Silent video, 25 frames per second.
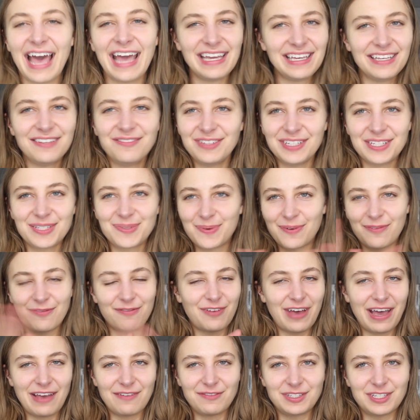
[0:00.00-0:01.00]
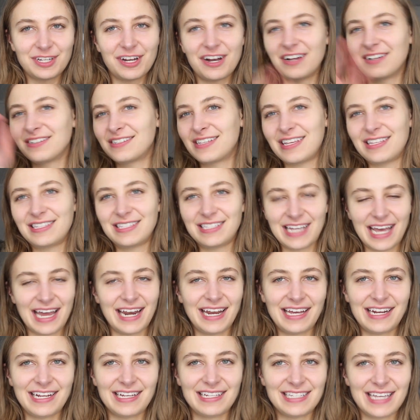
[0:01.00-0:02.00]
I give this one 5 stars,
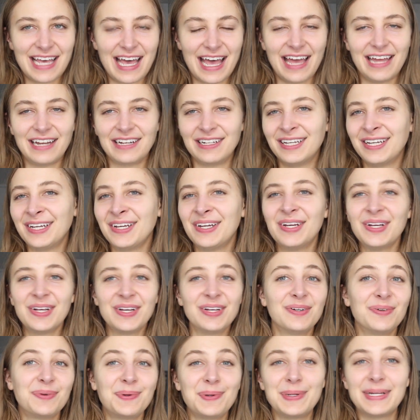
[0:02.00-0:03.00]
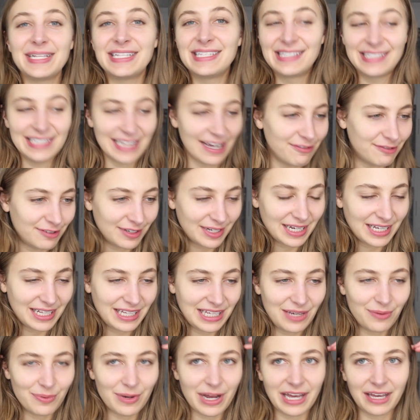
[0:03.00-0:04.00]
10 out of 10. Would
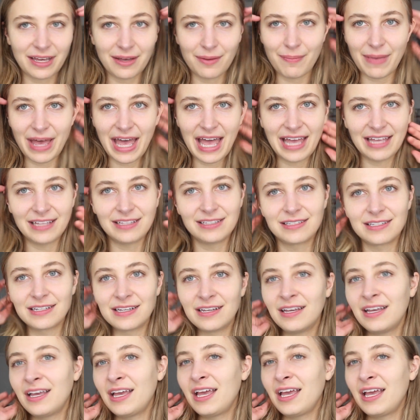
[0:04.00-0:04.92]
definitely recommend.